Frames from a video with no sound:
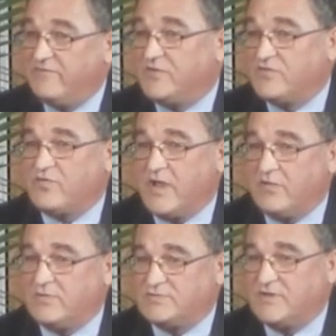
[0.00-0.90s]
in
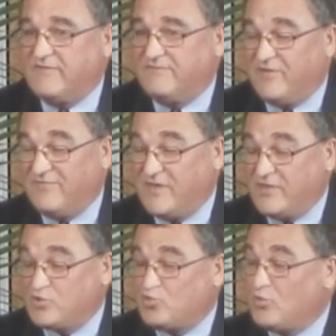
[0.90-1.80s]
Australia in 25
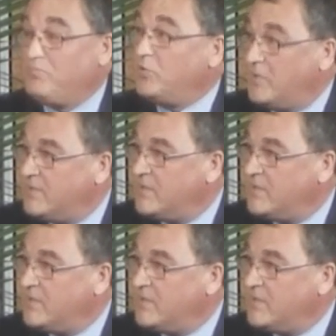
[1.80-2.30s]
years, triple